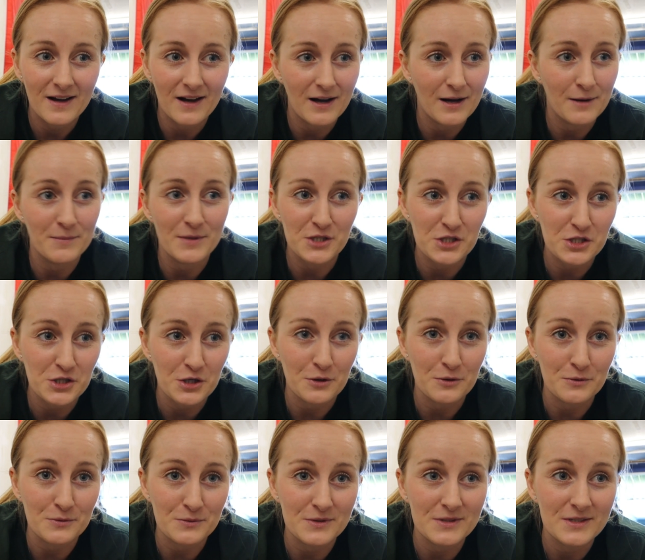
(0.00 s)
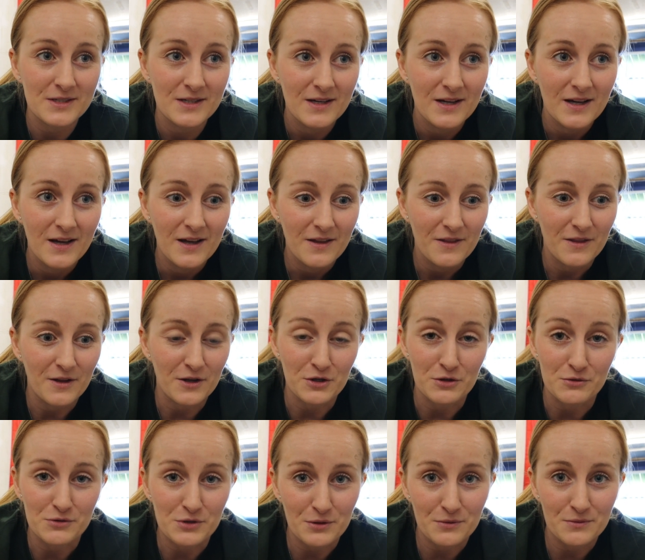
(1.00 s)
Um, it shows that
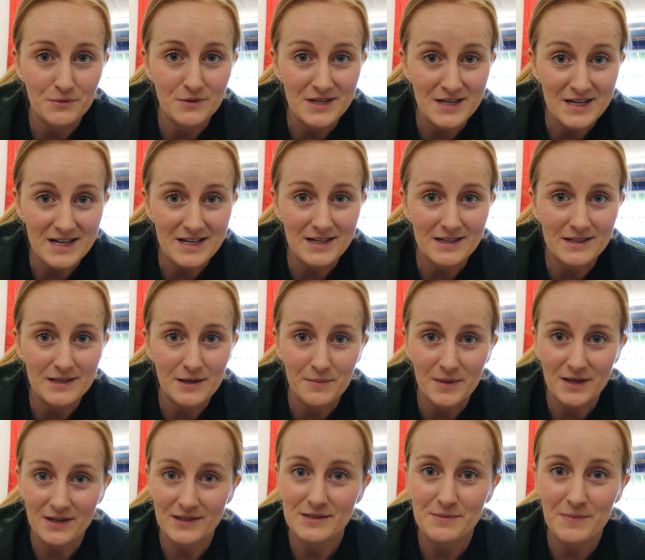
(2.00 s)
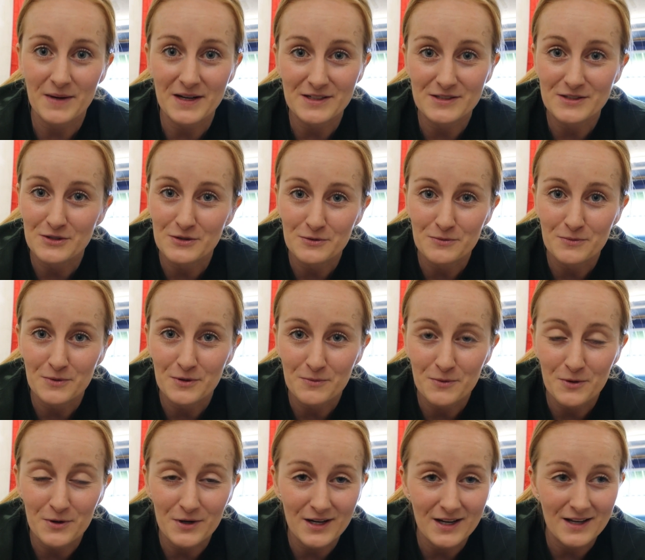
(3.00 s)
you don't need a big space to do
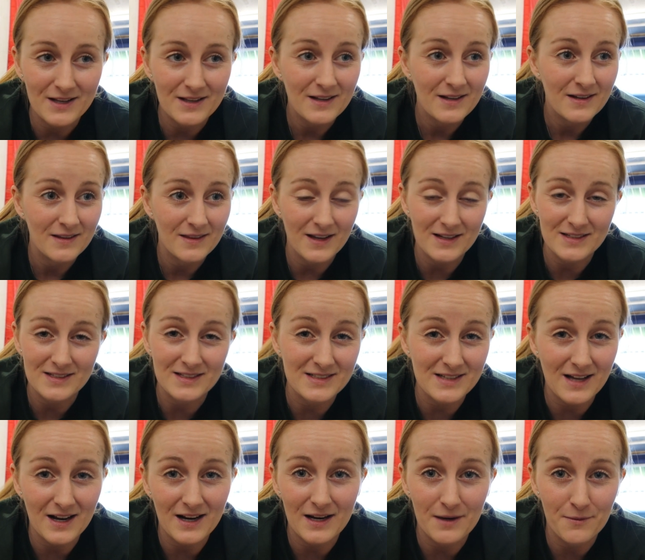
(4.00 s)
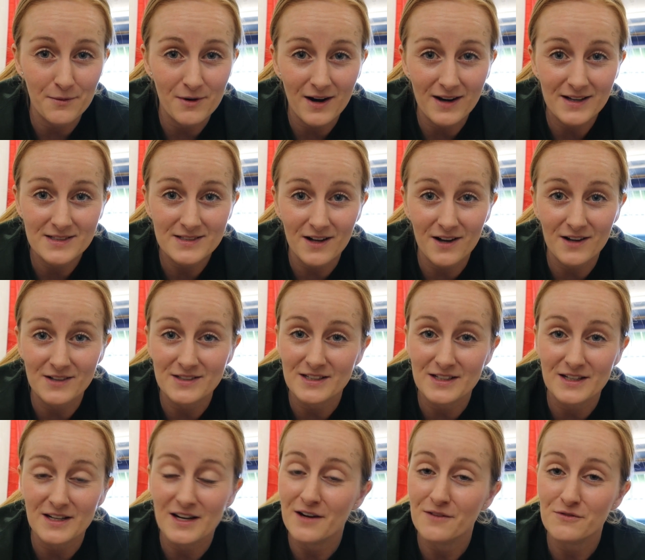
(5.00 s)
woodwork in. That's exactly where I
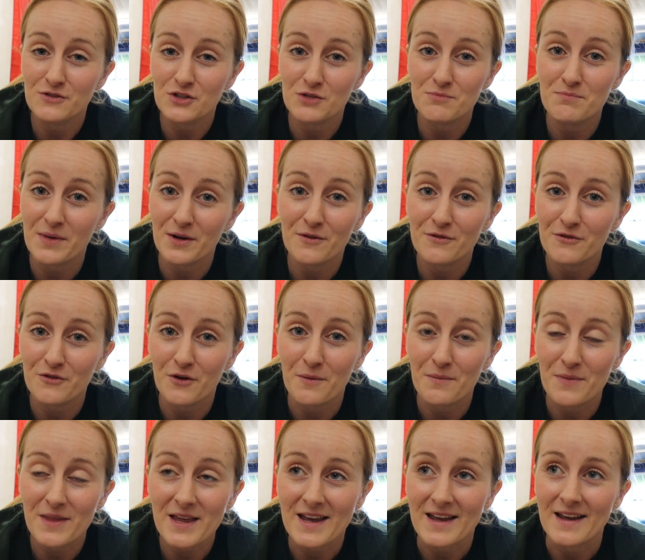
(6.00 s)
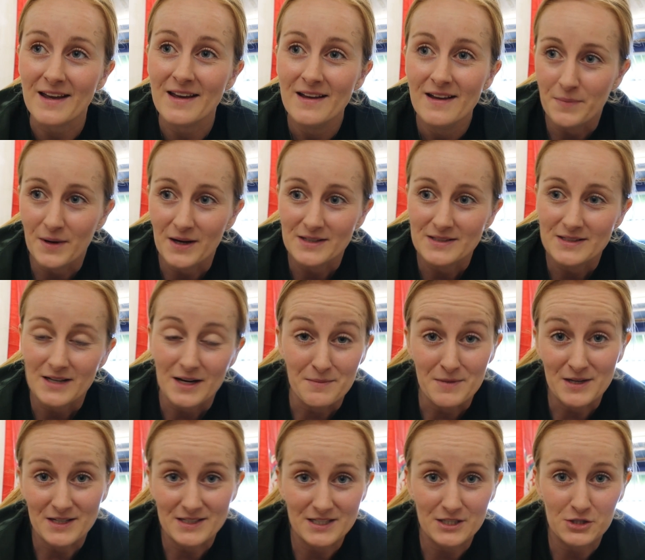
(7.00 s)
started and I've just built from there. But
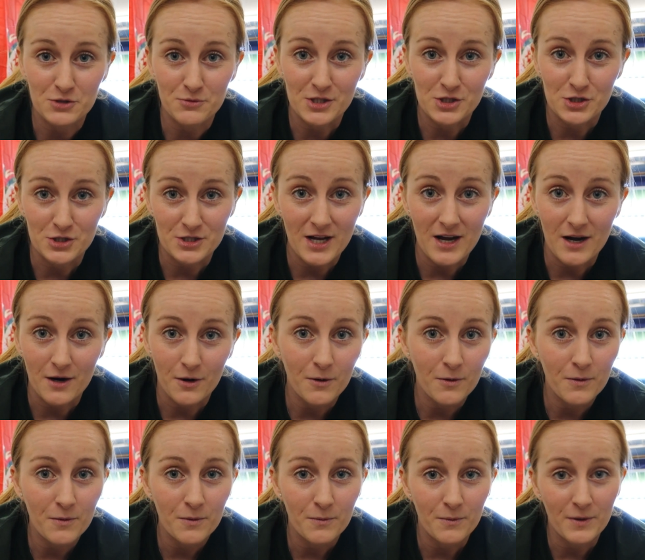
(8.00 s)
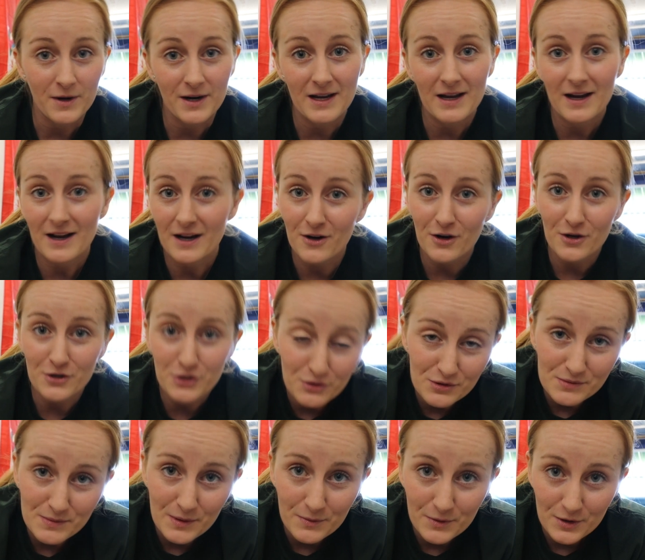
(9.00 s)
I'm in a situation now where I can't
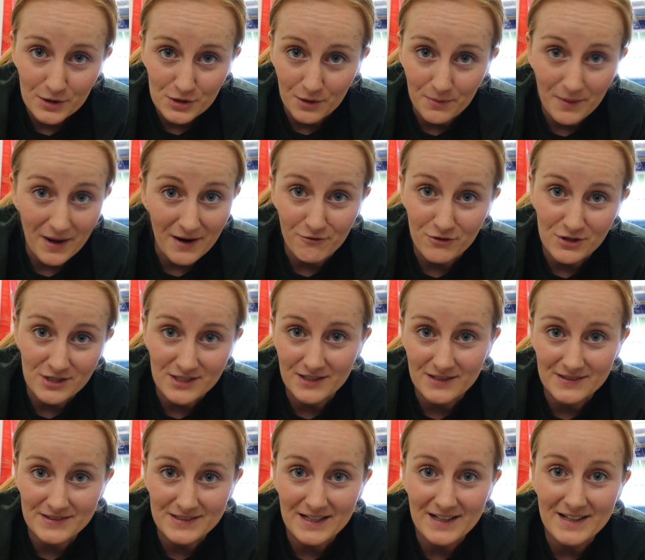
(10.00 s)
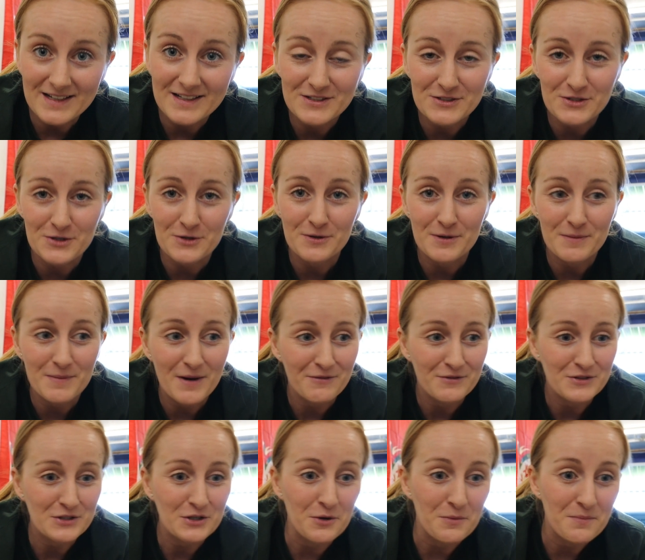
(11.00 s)
use my workshop every single day, so I'm
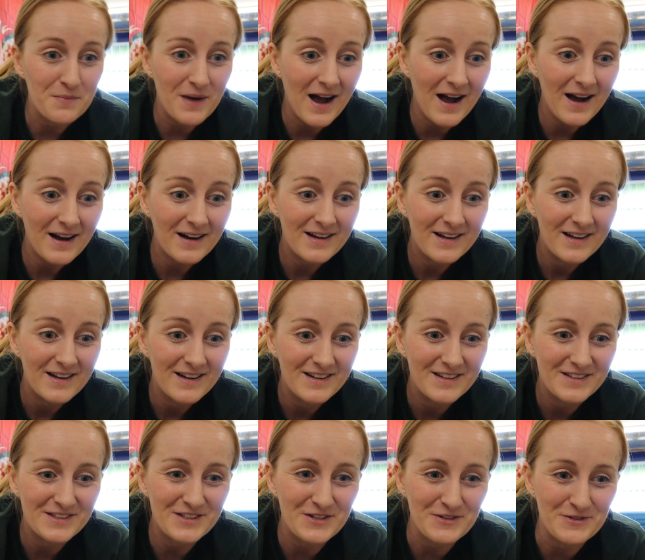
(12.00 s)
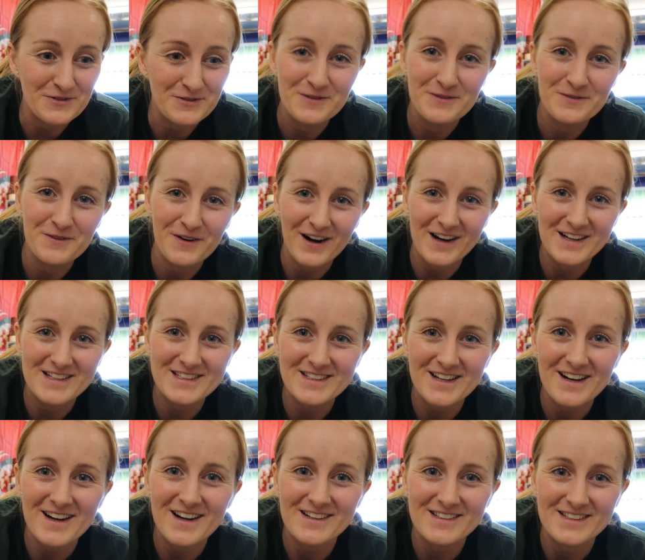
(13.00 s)
having to go back to where I
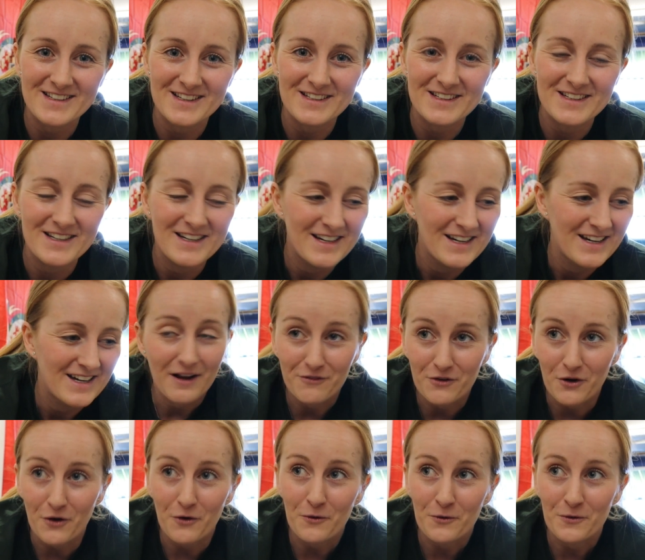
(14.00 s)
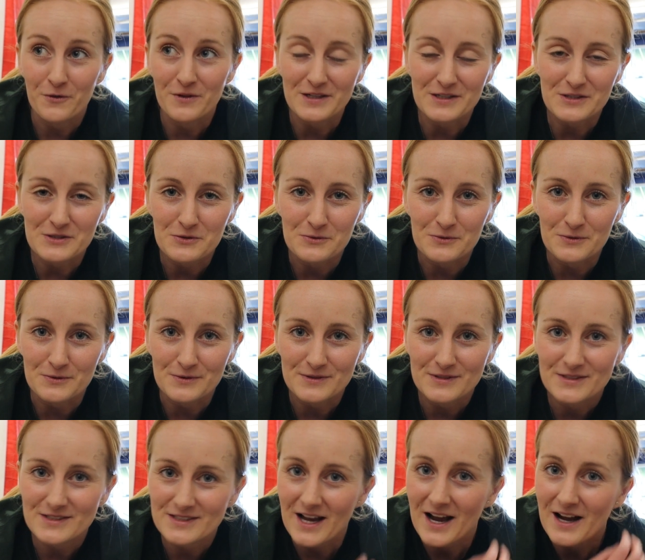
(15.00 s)
started. I've got all these
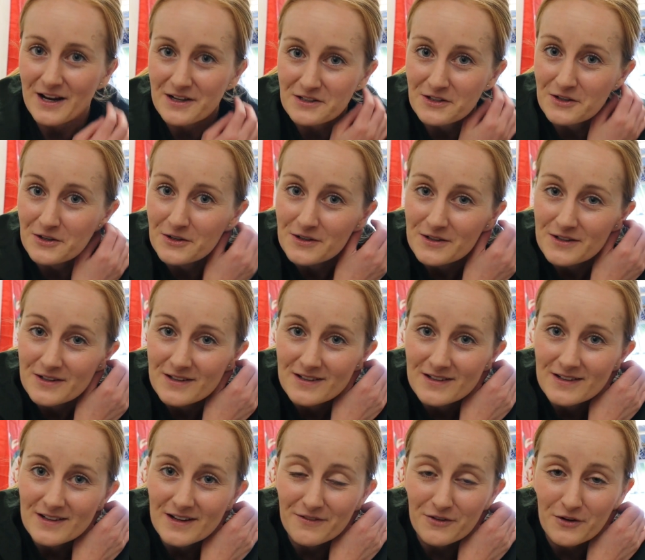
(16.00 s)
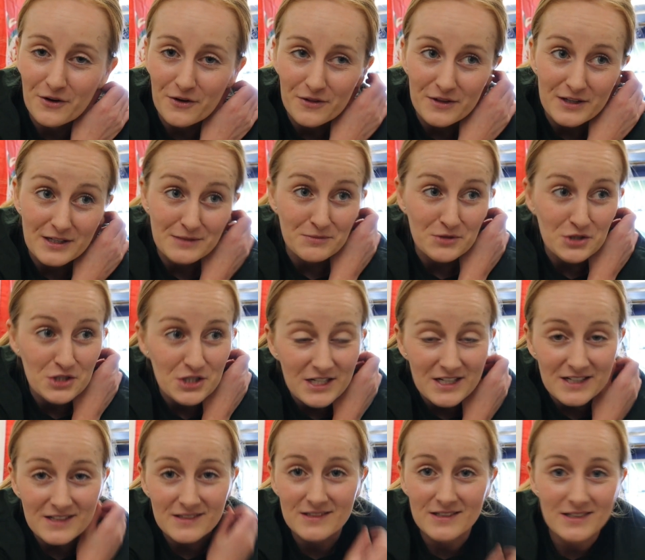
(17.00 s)
tools sat here, I've got these
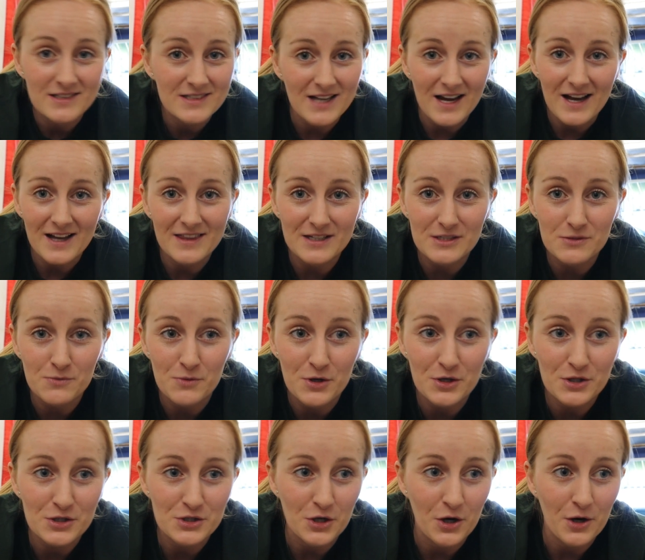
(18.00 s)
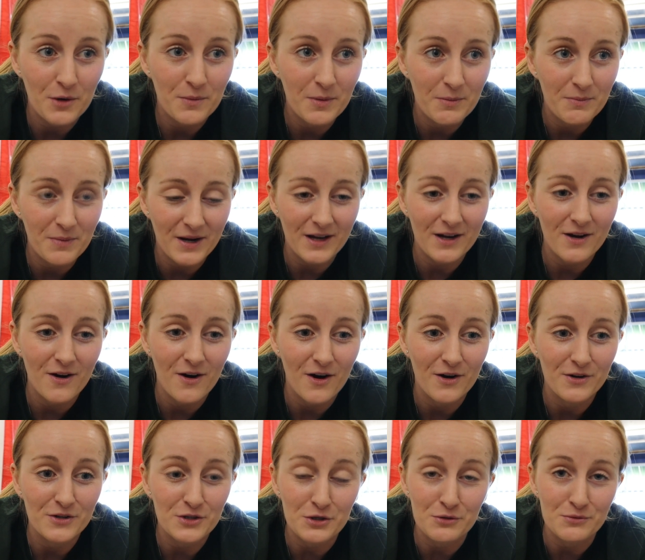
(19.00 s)
machines sat in this workshop, but I
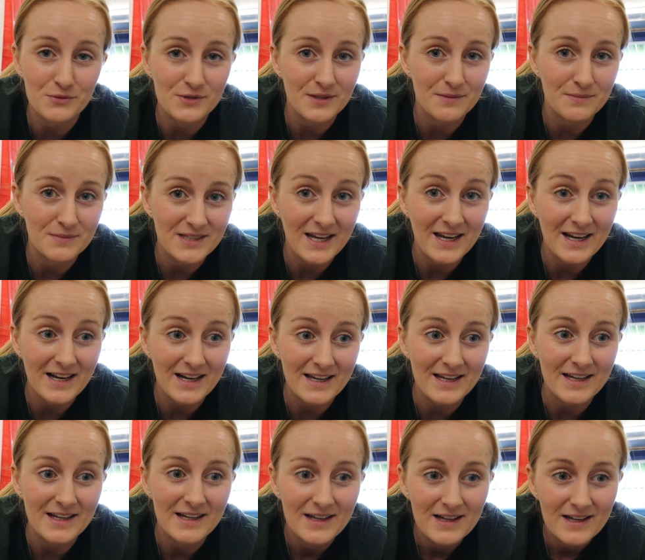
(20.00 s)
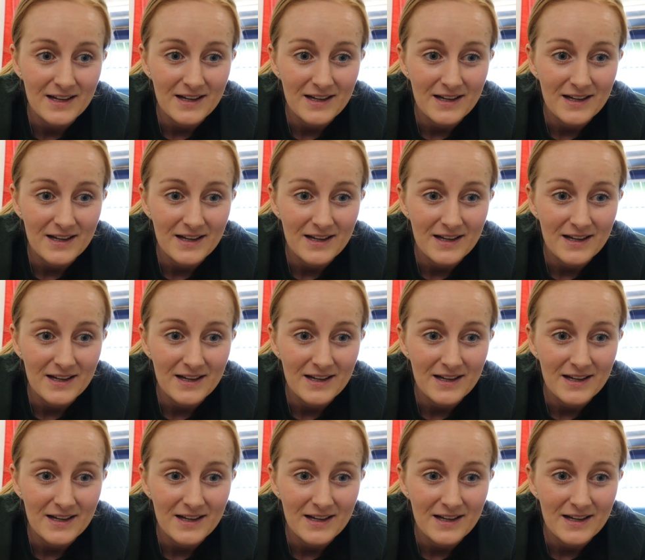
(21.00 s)
can't use them daily.